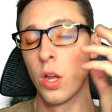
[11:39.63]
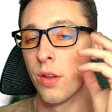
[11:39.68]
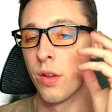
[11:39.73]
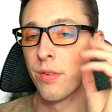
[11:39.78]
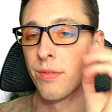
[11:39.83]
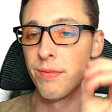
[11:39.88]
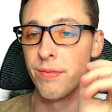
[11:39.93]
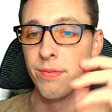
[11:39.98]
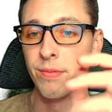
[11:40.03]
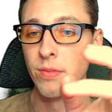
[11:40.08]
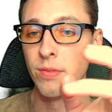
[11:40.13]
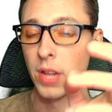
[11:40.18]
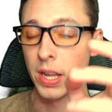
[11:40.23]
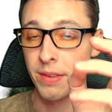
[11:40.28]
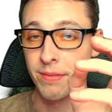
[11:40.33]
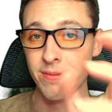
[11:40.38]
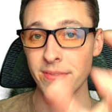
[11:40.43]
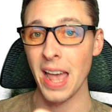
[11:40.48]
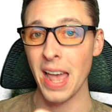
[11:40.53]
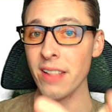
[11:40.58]

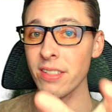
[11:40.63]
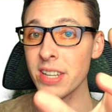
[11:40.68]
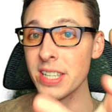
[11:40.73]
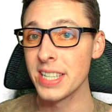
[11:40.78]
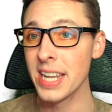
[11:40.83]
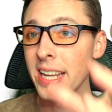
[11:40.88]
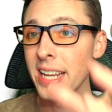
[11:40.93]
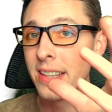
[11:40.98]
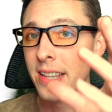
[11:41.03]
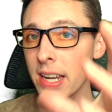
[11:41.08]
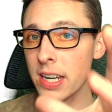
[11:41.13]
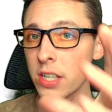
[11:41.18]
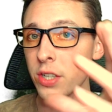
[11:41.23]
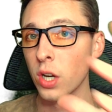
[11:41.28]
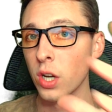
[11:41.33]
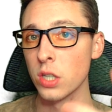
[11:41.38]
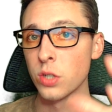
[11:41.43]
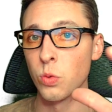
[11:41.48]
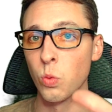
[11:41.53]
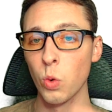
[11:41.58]
like validate that it
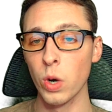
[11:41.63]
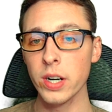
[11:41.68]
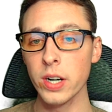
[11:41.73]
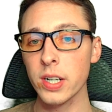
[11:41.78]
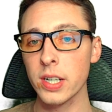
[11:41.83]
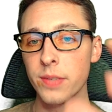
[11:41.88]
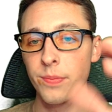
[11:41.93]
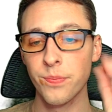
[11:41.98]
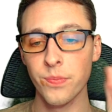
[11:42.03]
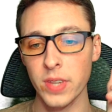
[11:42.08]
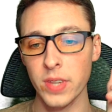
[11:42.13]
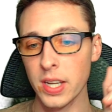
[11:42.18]
does work,